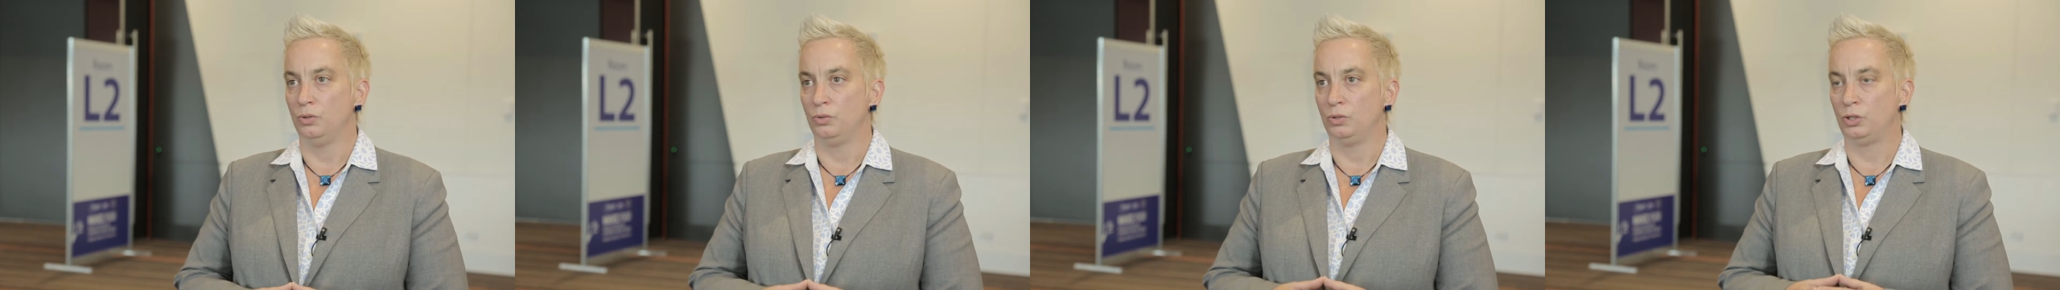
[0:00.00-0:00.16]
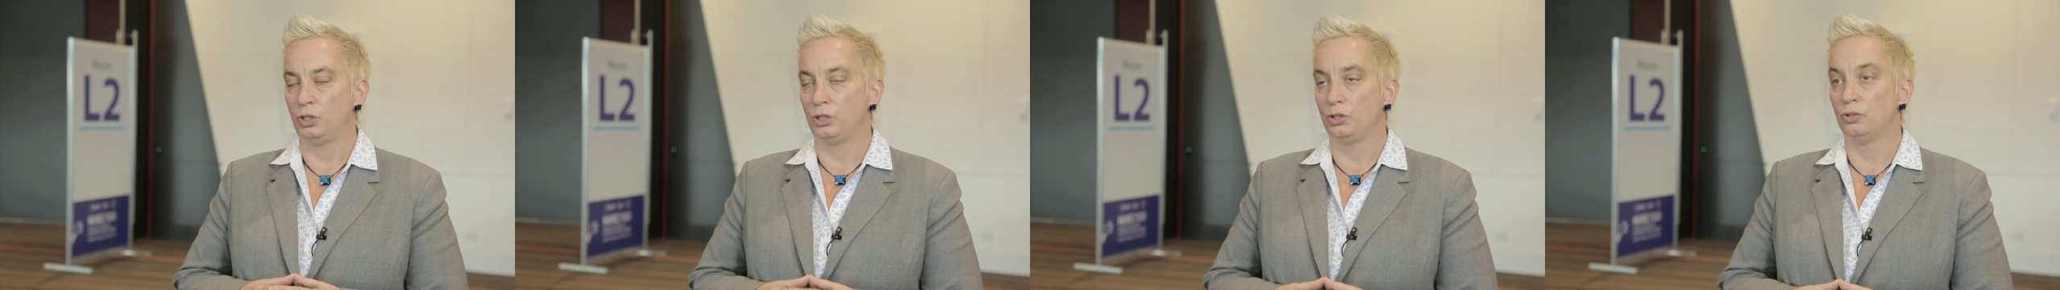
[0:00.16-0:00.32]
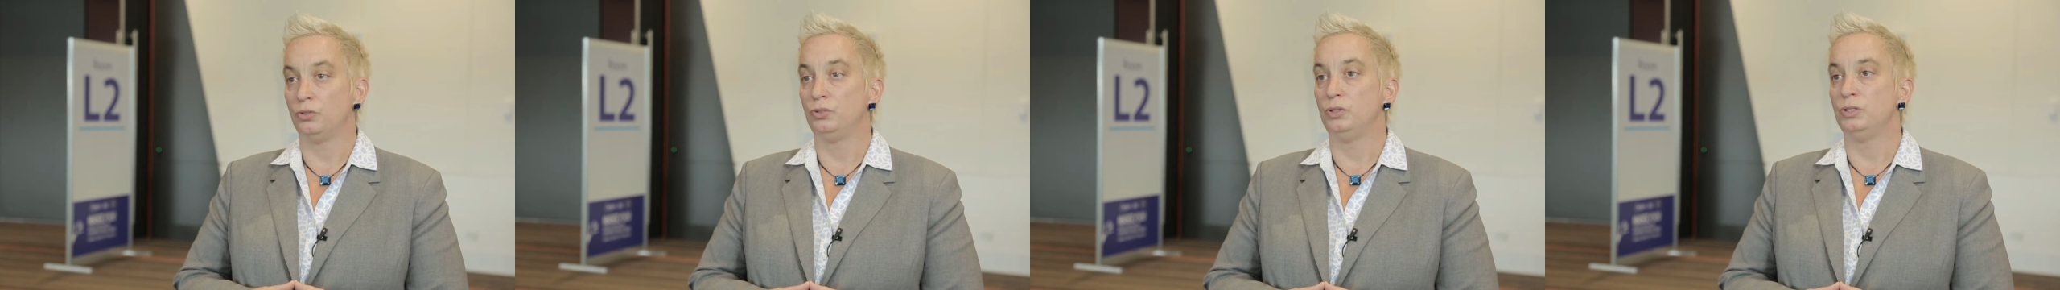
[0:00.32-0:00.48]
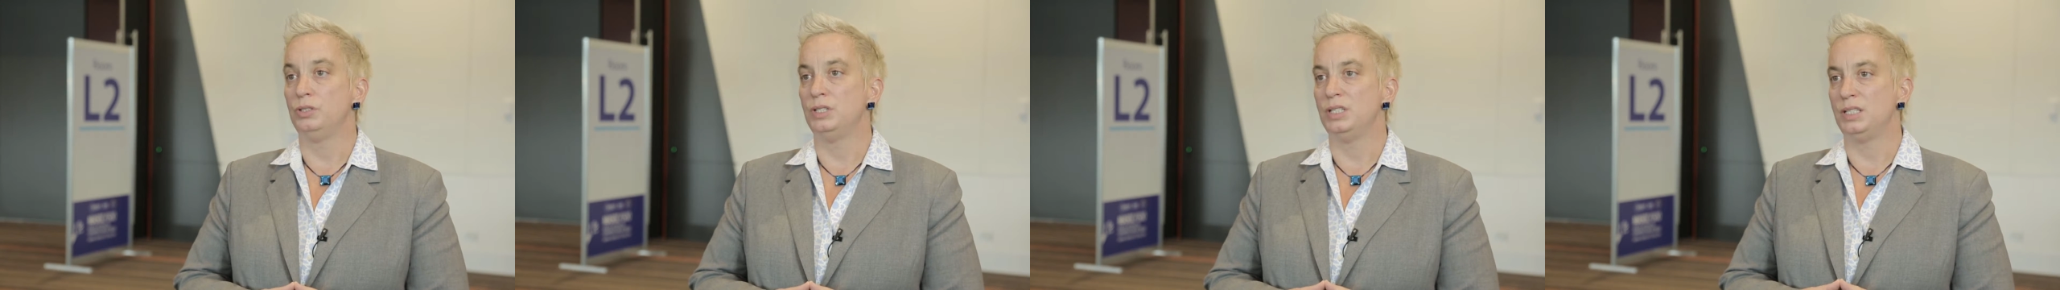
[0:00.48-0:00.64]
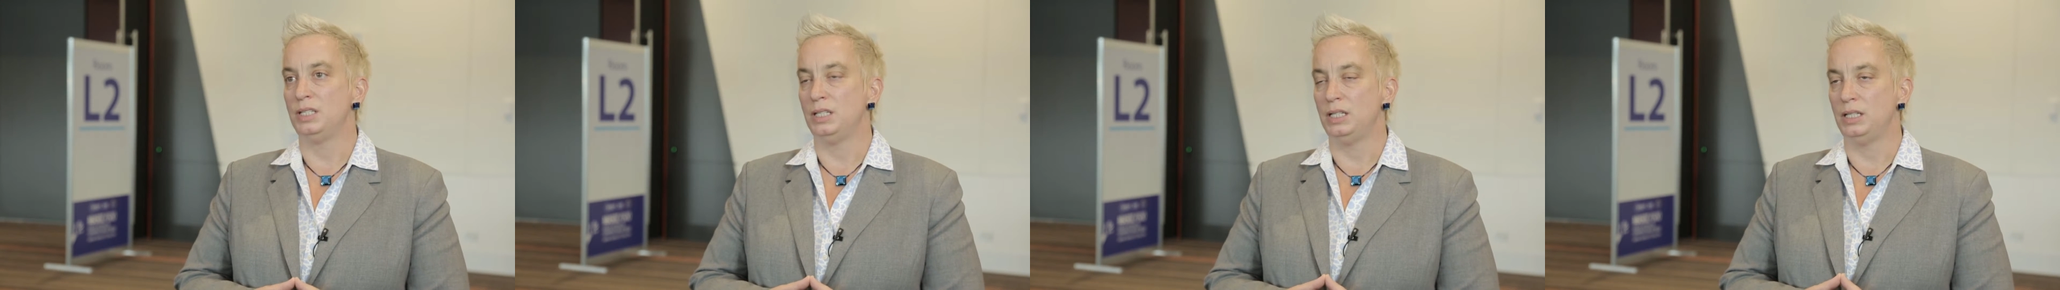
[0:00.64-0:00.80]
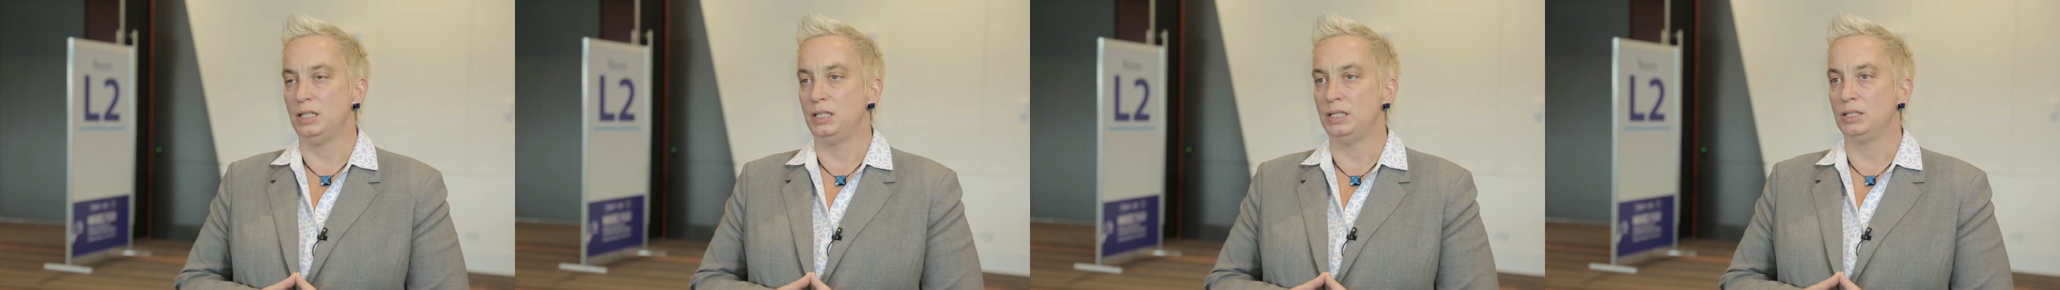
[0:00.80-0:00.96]
cure the
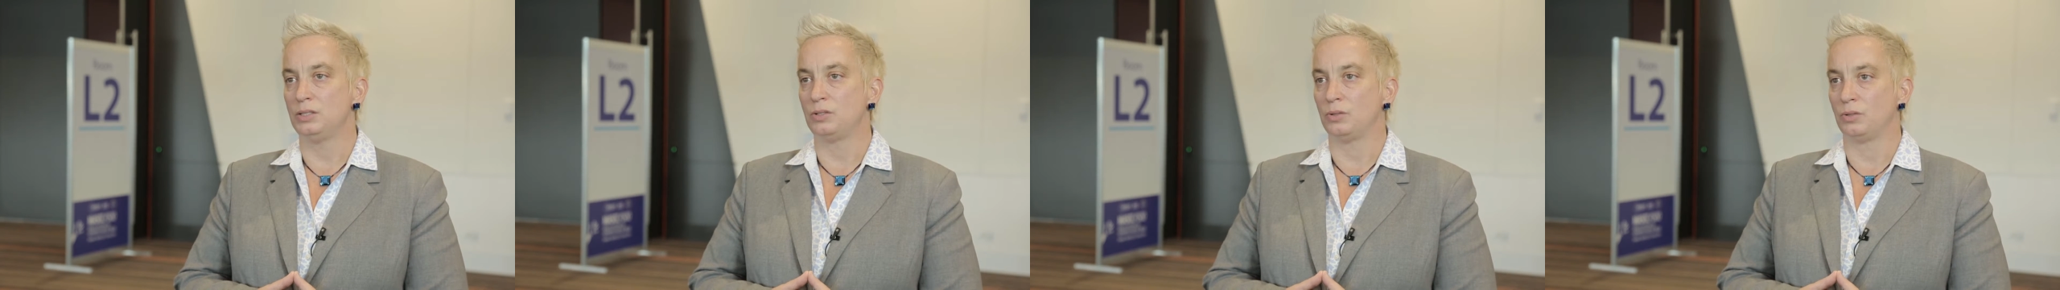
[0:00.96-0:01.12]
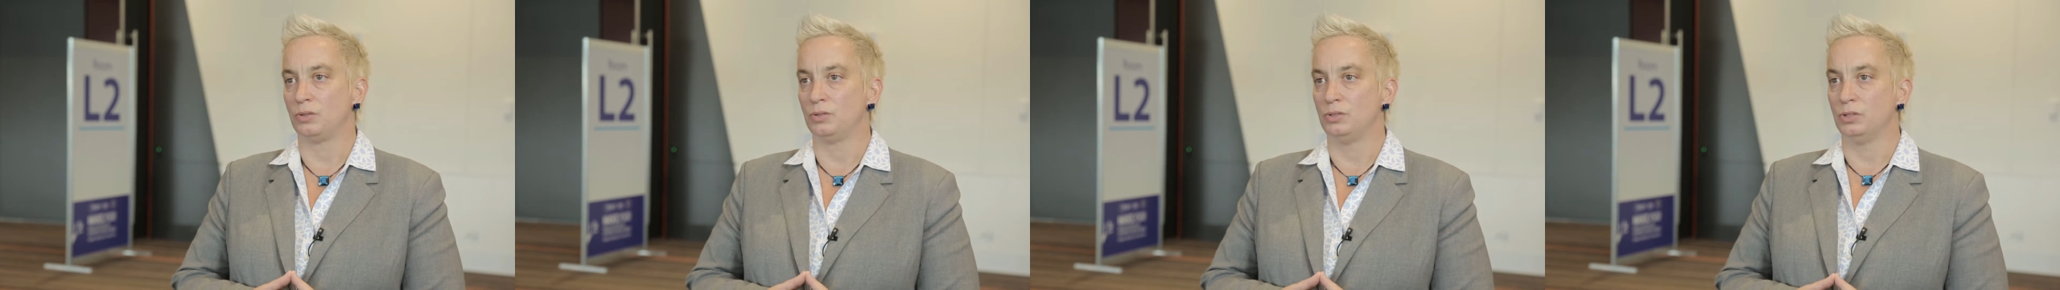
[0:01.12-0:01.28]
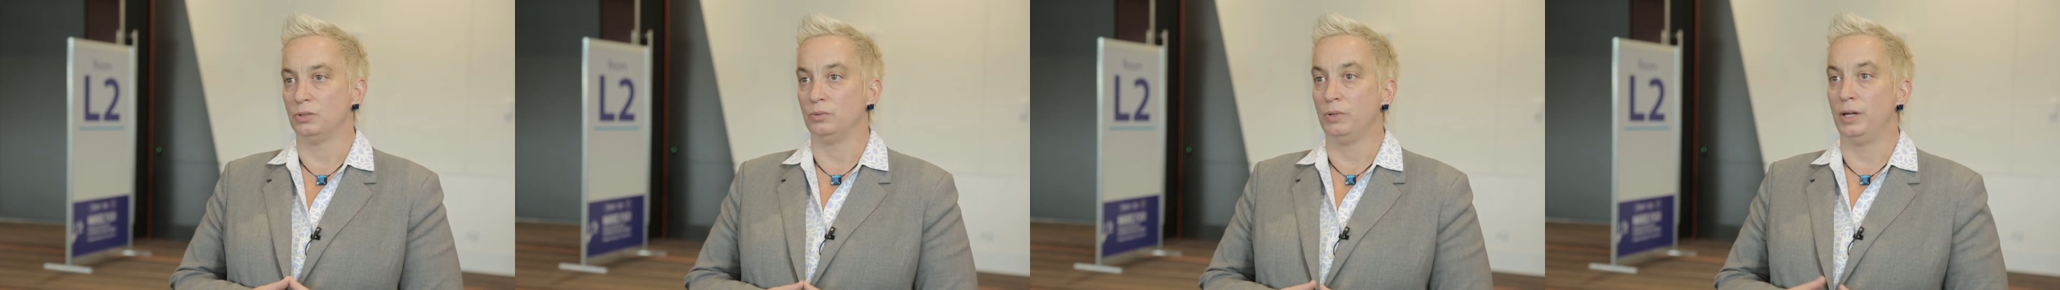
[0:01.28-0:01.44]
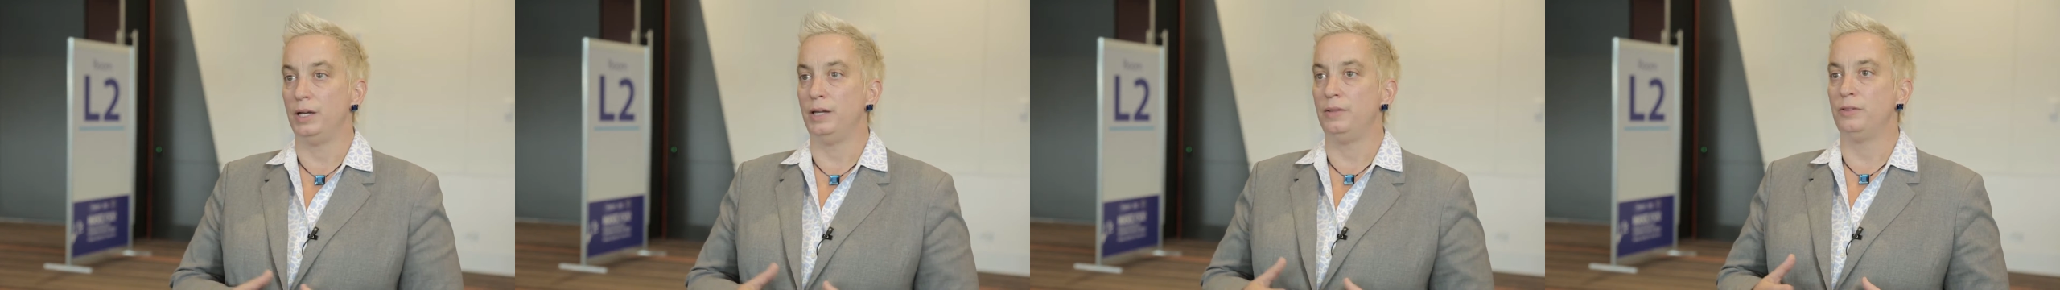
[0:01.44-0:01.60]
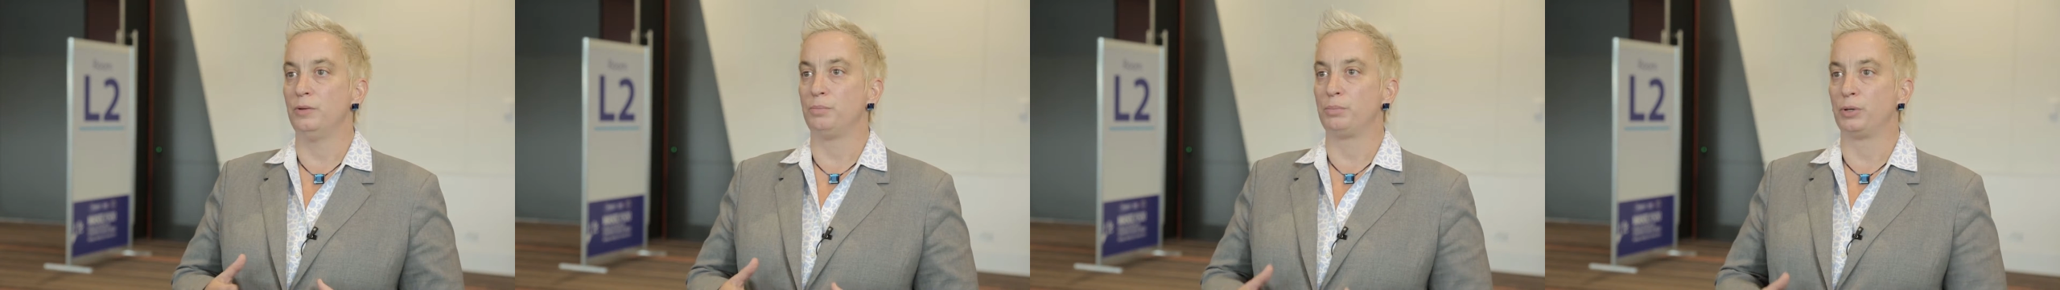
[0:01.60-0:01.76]
disease or delay the